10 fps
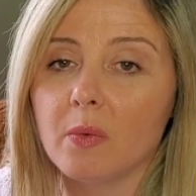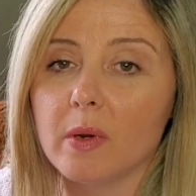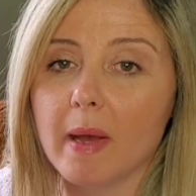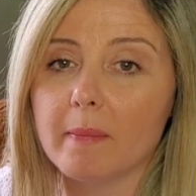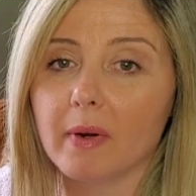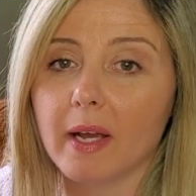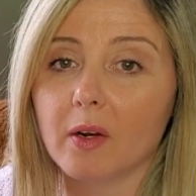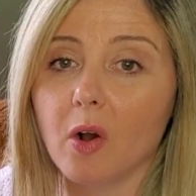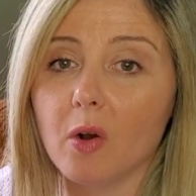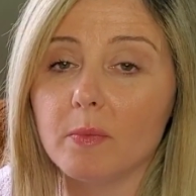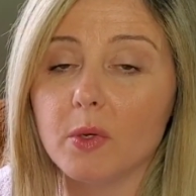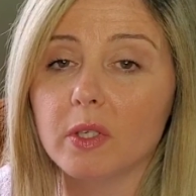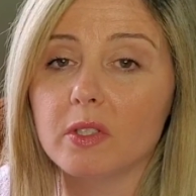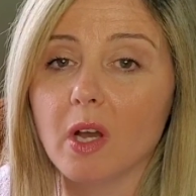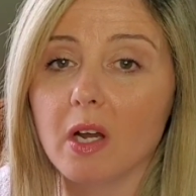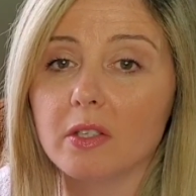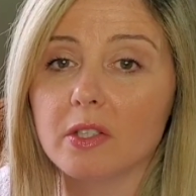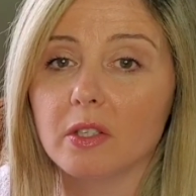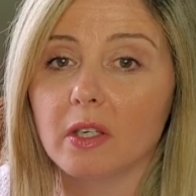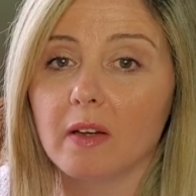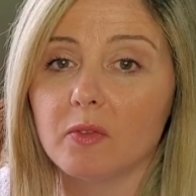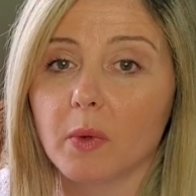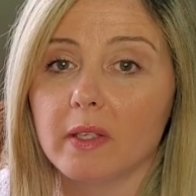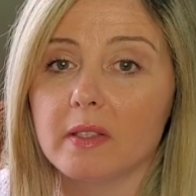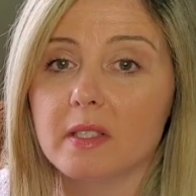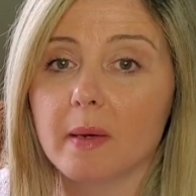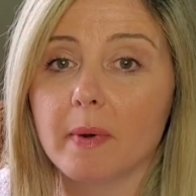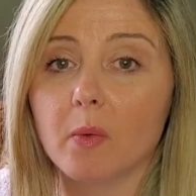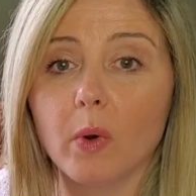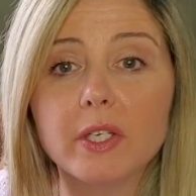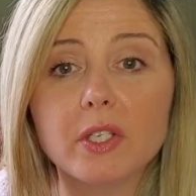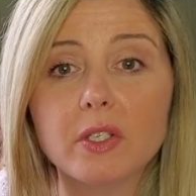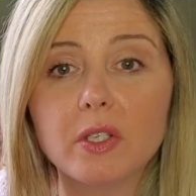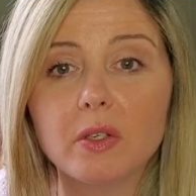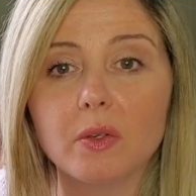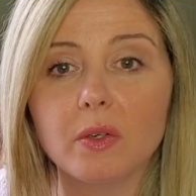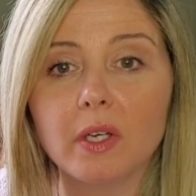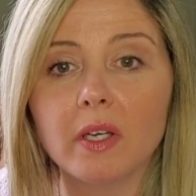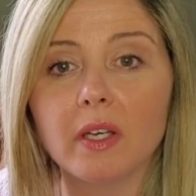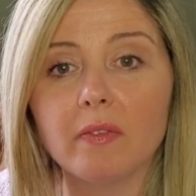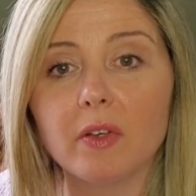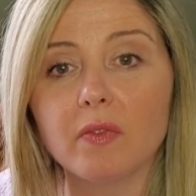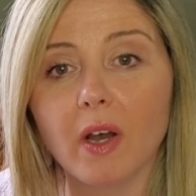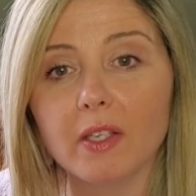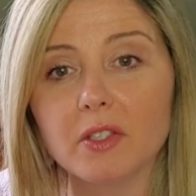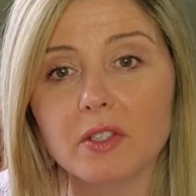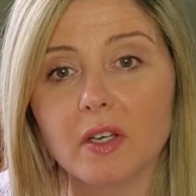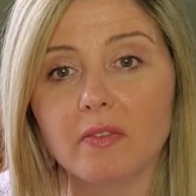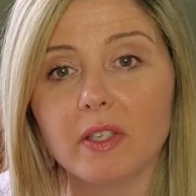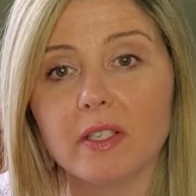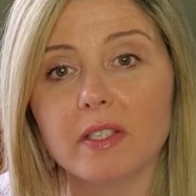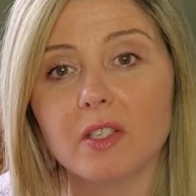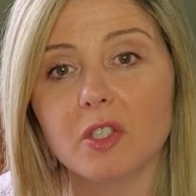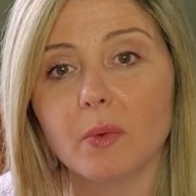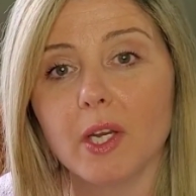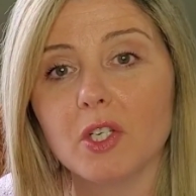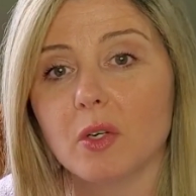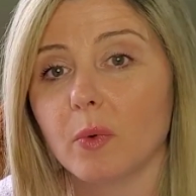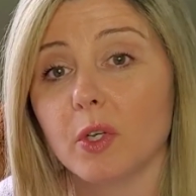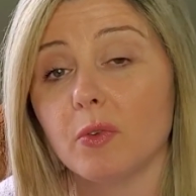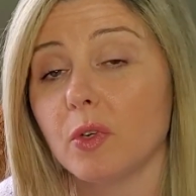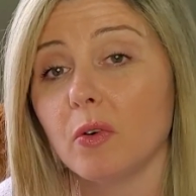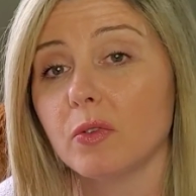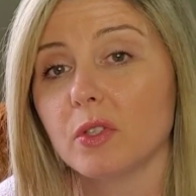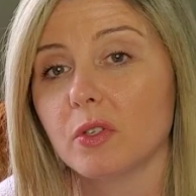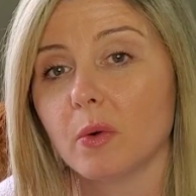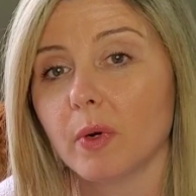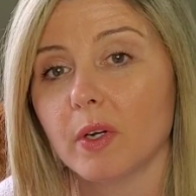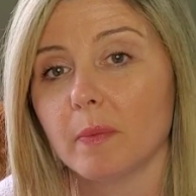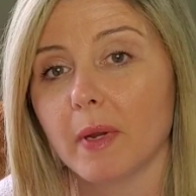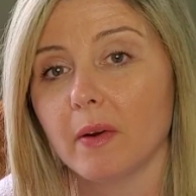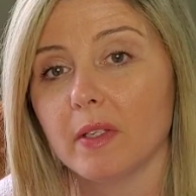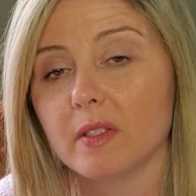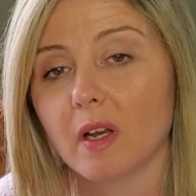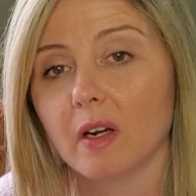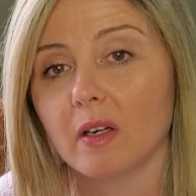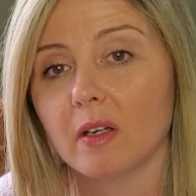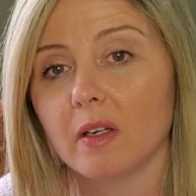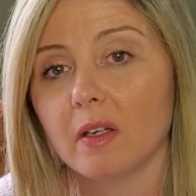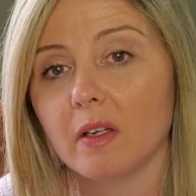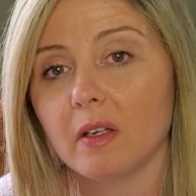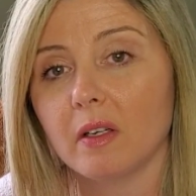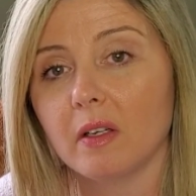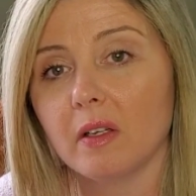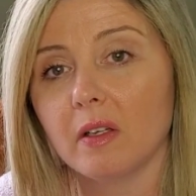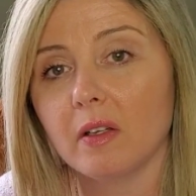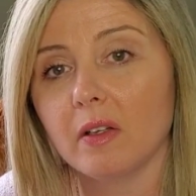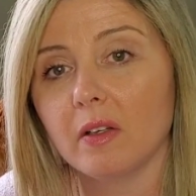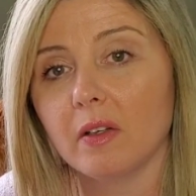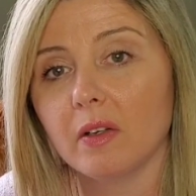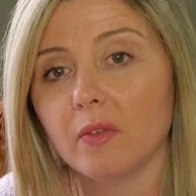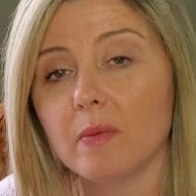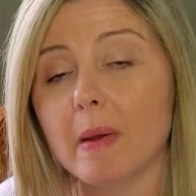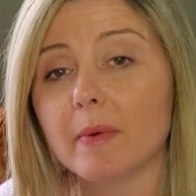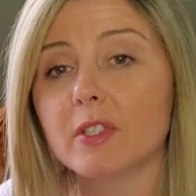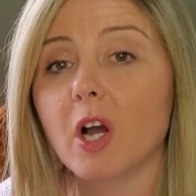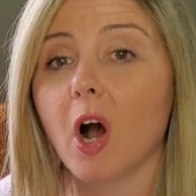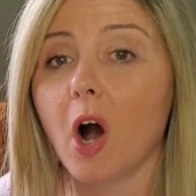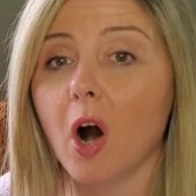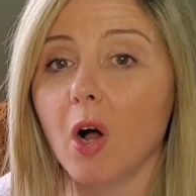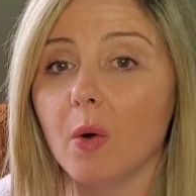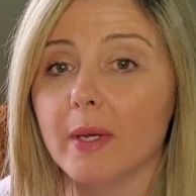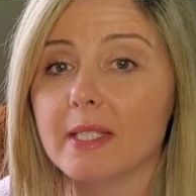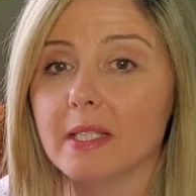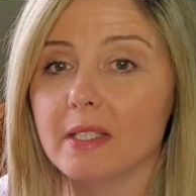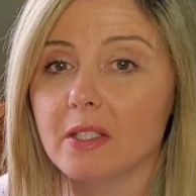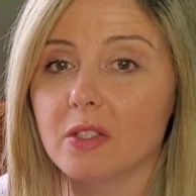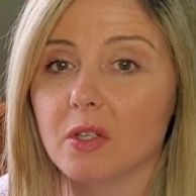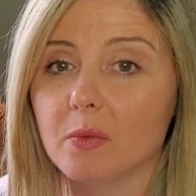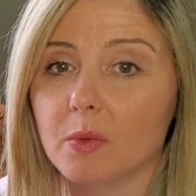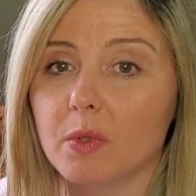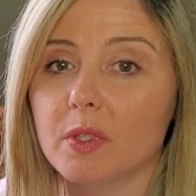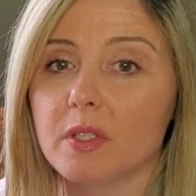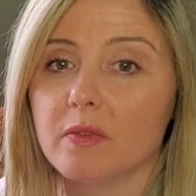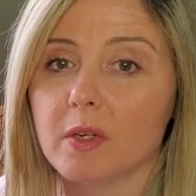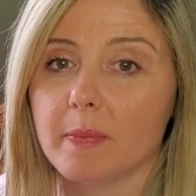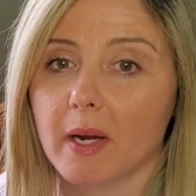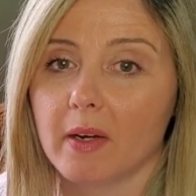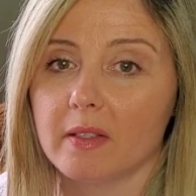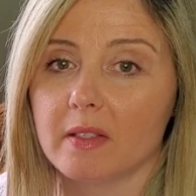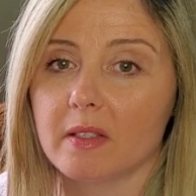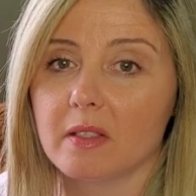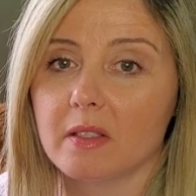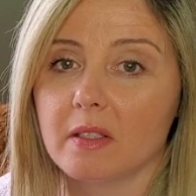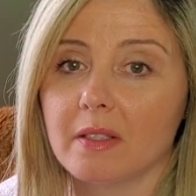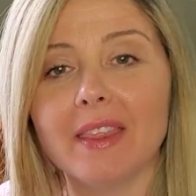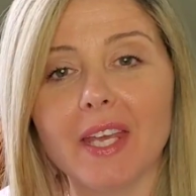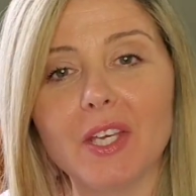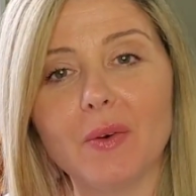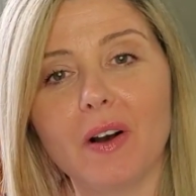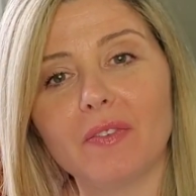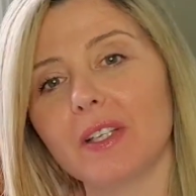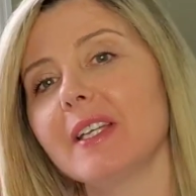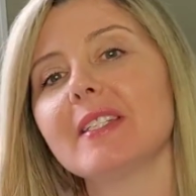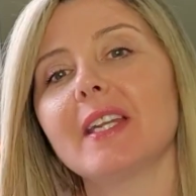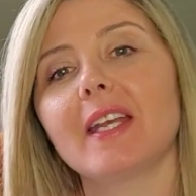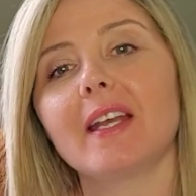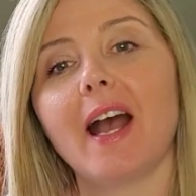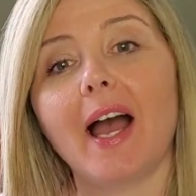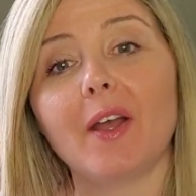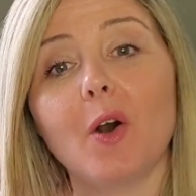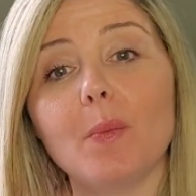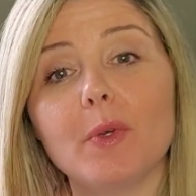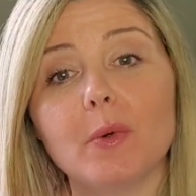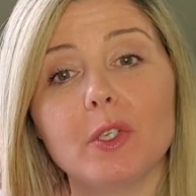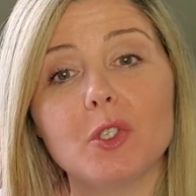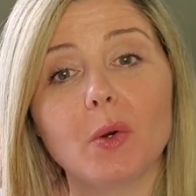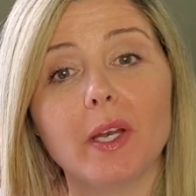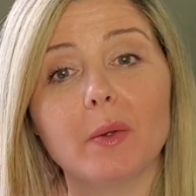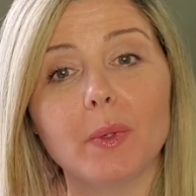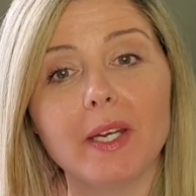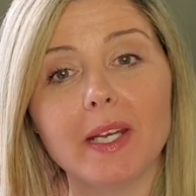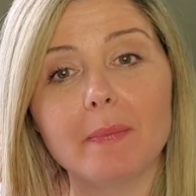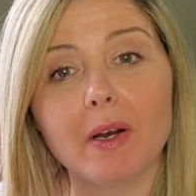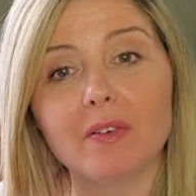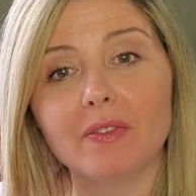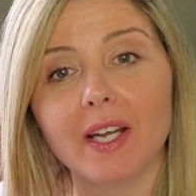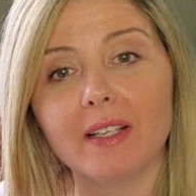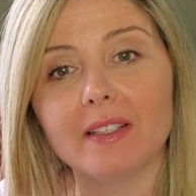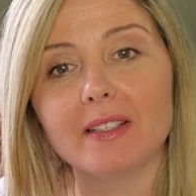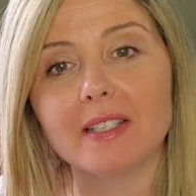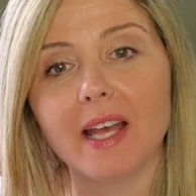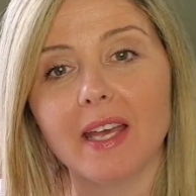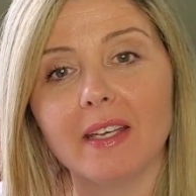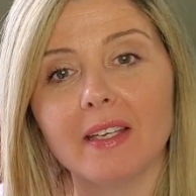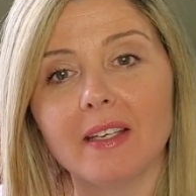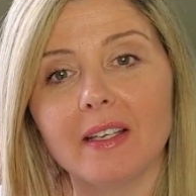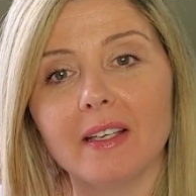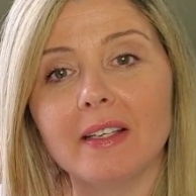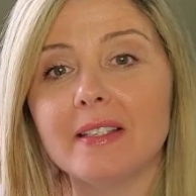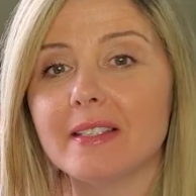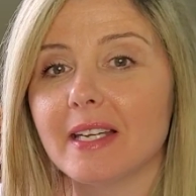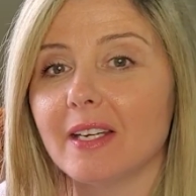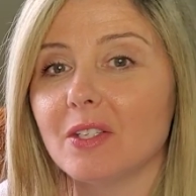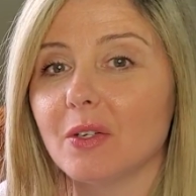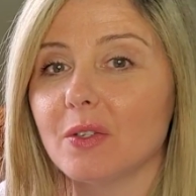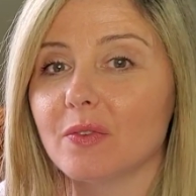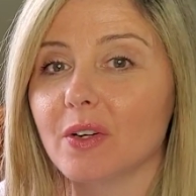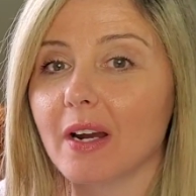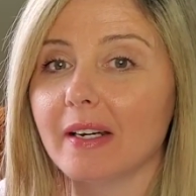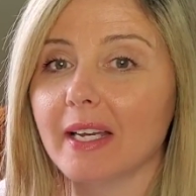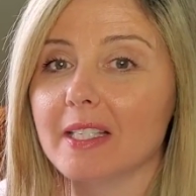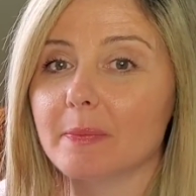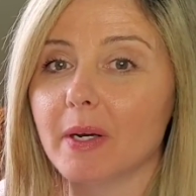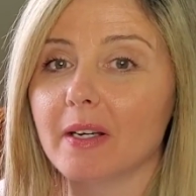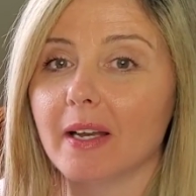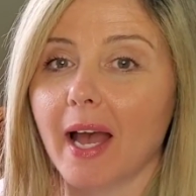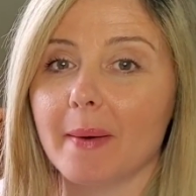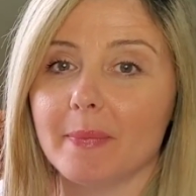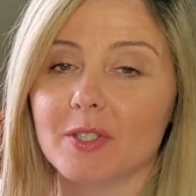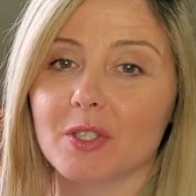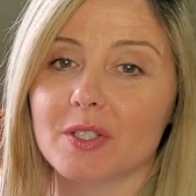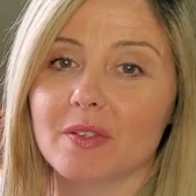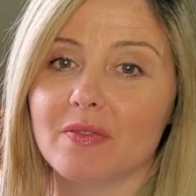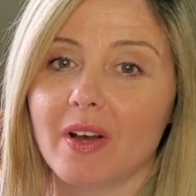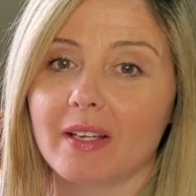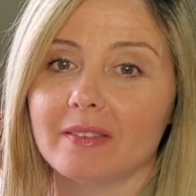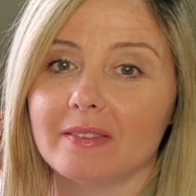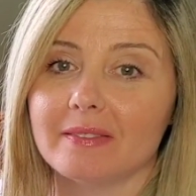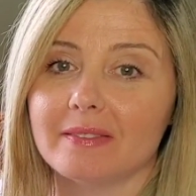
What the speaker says: Remember, at home you can talk to your loved ones about what to do if you find yourself in a situation where you don't know where your parents are. Remember to always listen to the rules of your parents. Thank you all for listening. I hope you enjoyed reading about Franklin today. Stay tuned for our next book at Bushels of Fun.